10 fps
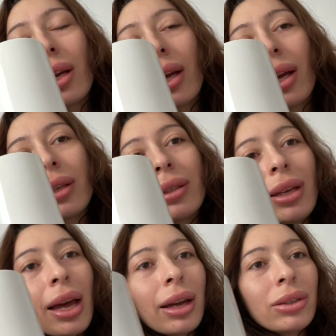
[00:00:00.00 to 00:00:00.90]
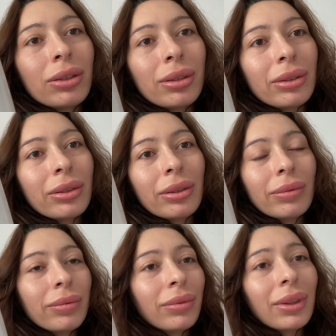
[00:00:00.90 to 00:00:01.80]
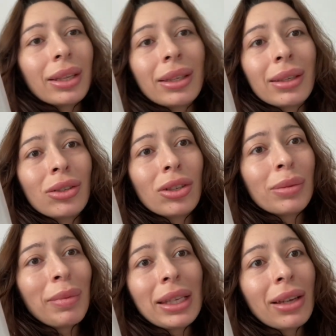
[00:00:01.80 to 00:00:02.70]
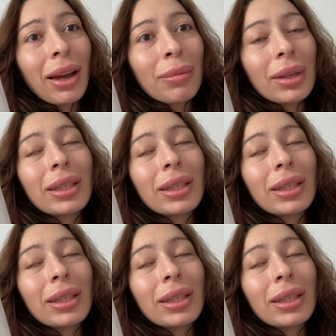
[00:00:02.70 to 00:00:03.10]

And yeah, I just, this is just me time.